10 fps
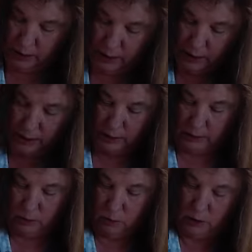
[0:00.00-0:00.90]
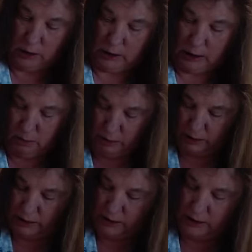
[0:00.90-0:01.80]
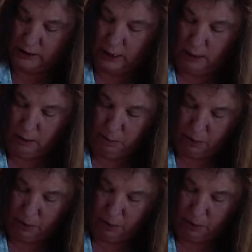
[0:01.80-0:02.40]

Okay, so we're just going to mix this up.